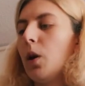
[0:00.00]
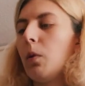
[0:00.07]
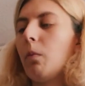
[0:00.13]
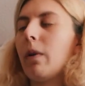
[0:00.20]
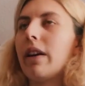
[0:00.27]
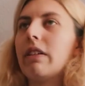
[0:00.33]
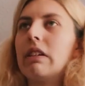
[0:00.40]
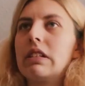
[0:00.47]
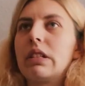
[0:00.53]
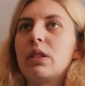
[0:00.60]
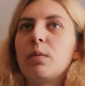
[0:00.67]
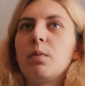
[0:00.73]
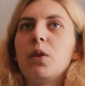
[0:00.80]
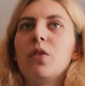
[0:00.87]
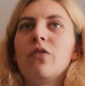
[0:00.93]
whereas
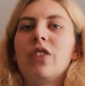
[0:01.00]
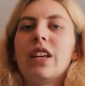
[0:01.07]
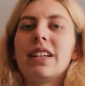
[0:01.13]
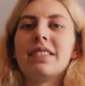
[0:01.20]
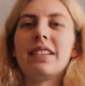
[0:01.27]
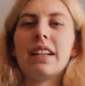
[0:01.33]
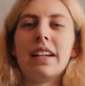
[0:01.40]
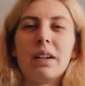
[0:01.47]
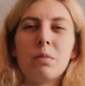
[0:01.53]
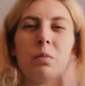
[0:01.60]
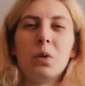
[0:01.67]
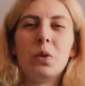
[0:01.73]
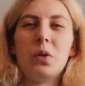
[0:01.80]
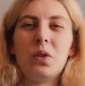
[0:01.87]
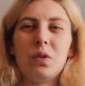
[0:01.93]
the movie is like
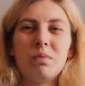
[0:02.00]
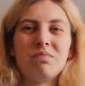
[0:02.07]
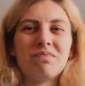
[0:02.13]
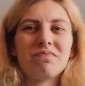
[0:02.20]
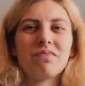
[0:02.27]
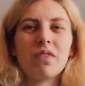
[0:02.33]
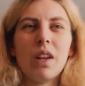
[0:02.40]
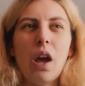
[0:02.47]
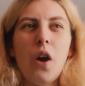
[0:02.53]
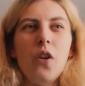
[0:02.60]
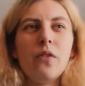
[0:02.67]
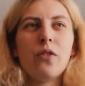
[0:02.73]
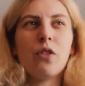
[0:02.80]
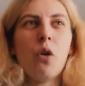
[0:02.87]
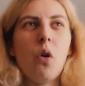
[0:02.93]
more
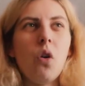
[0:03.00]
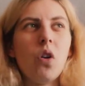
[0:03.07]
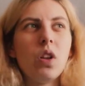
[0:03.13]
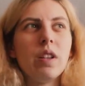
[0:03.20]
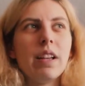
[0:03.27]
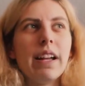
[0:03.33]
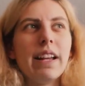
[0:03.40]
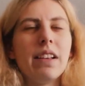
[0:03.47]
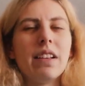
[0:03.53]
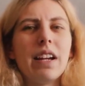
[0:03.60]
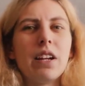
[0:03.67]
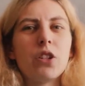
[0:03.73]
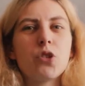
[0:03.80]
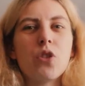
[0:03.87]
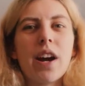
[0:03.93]
overall and
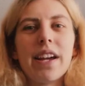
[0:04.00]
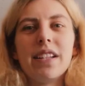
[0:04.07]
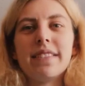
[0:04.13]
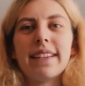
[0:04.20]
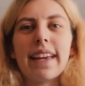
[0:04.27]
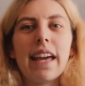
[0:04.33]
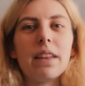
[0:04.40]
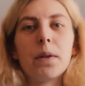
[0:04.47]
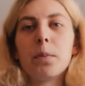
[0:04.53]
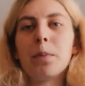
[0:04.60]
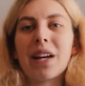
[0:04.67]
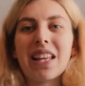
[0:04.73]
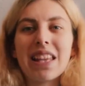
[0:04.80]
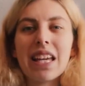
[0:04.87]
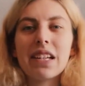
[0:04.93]
like trying to get the
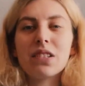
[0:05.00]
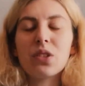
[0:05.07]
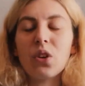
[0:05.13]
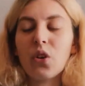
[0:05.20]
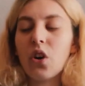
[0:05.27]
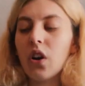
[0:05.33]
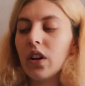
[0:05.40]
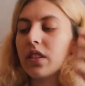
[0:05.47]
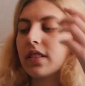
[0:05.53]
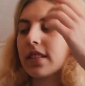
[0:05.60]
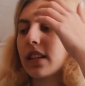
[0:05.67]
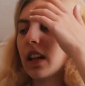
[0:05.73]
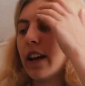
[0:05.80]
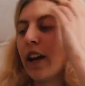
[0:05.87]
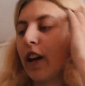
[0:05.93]
big things across
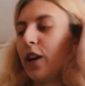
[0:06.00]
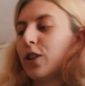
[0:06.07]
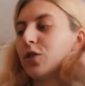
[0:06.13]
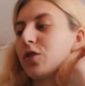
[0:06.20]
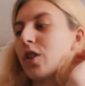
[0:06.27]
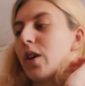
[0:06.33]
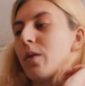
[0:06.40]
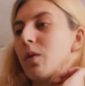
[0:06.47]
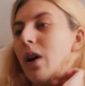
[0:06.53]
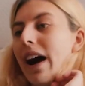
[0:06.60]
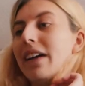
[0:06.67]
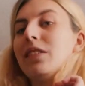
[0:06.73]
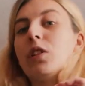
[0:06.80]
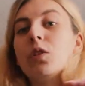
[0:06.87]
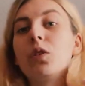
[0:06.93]
so
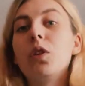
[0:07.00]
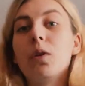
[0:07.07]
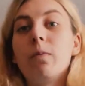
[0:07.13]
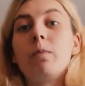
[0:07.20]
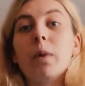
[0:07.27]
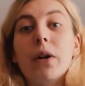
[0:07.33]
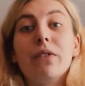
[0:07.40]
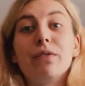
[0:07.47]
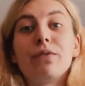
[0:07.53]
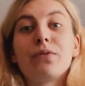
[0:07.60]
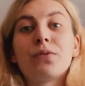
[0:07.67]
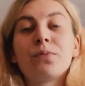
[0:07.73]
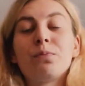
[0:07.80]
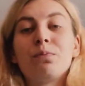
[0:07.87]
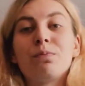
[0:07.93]
i do love
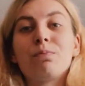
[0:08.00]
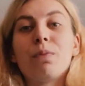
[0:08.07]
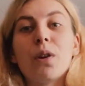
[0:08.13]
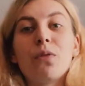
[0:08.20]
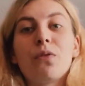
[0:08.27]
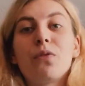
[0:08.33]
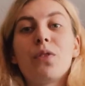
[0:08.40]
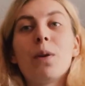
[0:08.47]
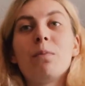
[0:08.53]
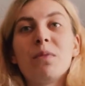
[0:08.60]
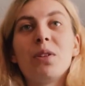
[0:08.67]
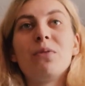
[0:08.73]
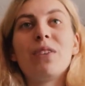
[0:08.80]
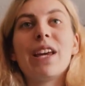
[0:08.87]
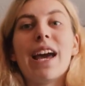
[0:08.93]
both both the
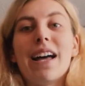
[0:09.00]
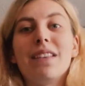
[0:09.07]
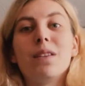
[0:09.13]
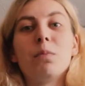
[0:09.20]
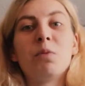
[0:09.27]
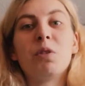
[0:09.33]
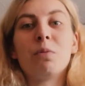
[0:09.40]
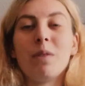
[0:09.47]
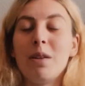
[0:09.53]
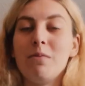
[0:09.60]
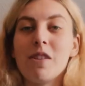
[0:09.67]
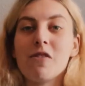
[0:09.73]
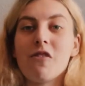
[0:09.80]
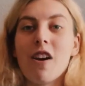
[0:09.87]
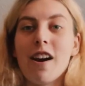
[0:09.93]
movie and the book made
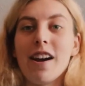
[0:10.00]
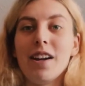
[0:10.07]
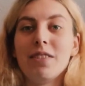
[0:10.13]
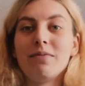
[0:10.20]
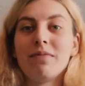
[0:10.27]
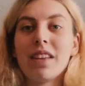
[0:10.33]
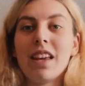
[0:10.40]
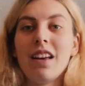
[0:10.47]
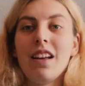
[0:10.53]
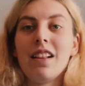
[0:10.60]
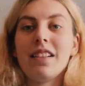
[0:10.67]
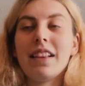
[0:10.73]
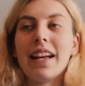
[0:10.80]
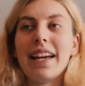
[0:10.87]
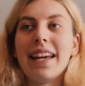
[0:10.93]
me cry
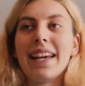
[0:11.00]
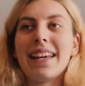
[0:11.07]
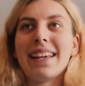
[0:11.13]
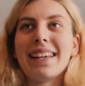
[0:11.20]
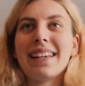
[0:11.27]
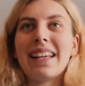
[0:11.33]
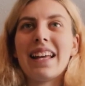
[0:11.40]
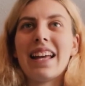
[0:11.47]
like